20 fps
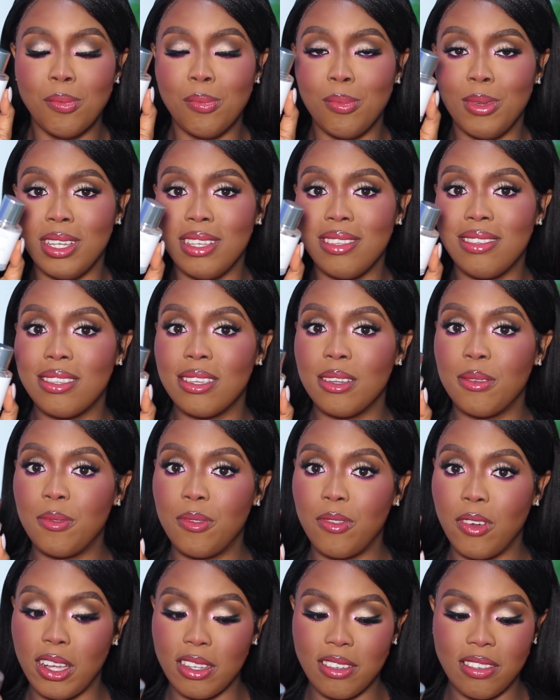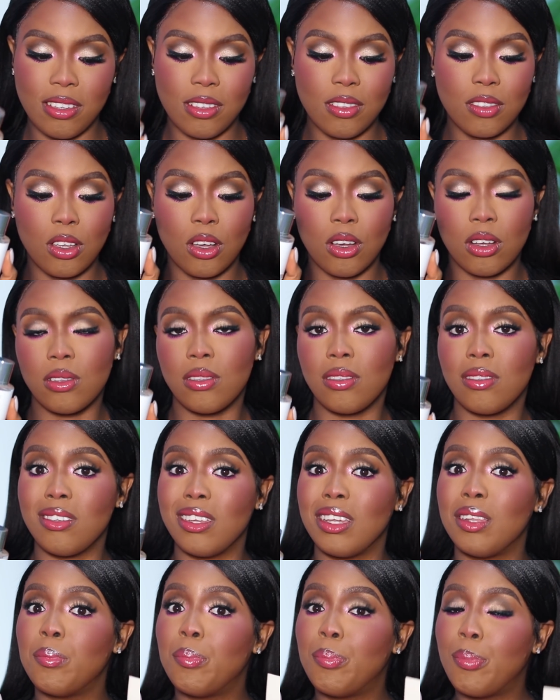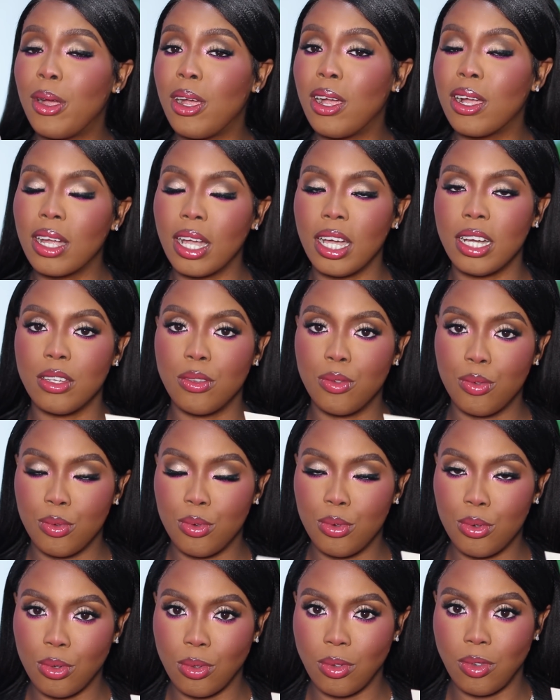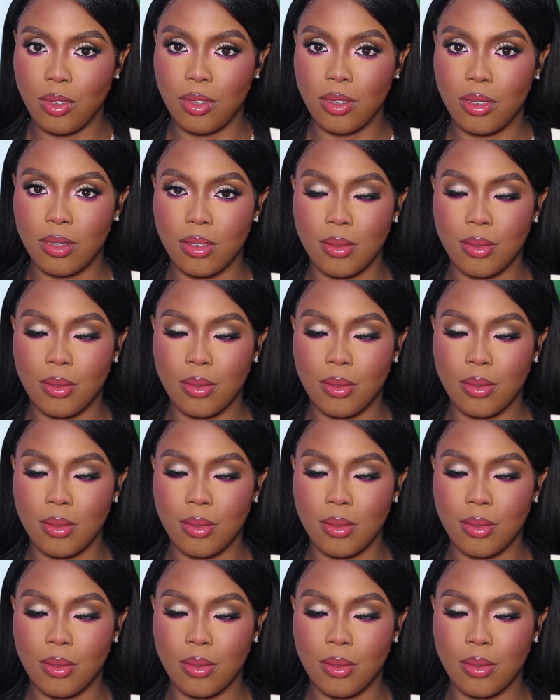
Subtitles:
Maison Francis Courtigan Barakat Rouge.